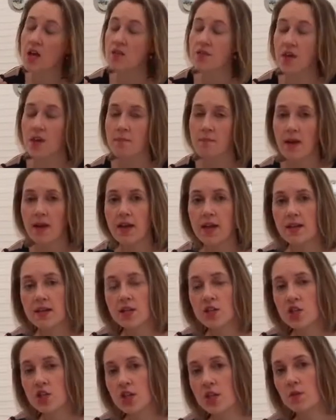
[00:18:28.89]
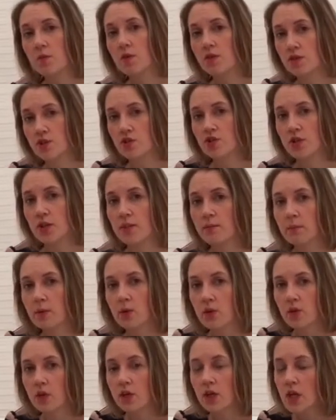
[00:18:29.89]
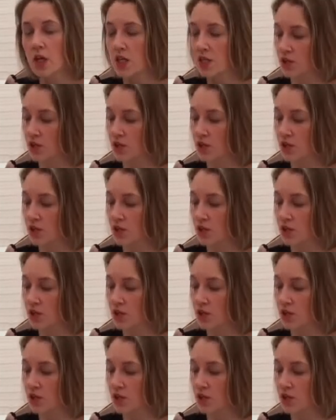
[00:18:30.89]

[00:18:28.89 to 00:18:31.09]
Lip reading: they may initially want to drink more.